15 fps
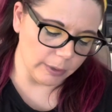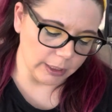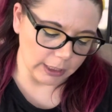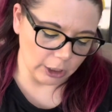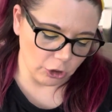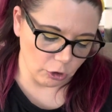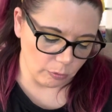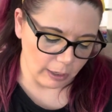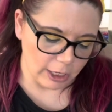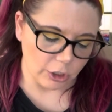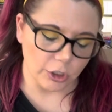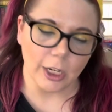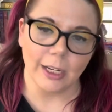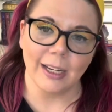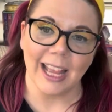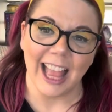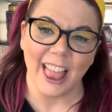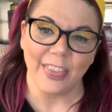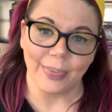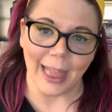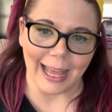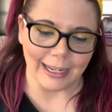a situation,
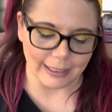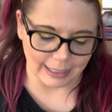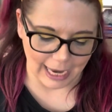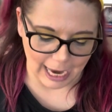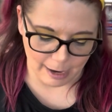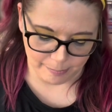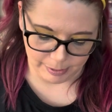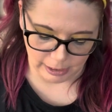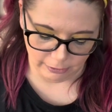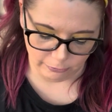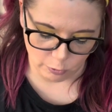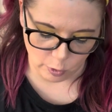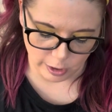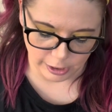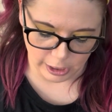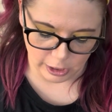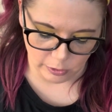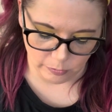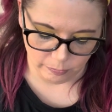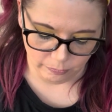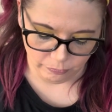that is happening for you.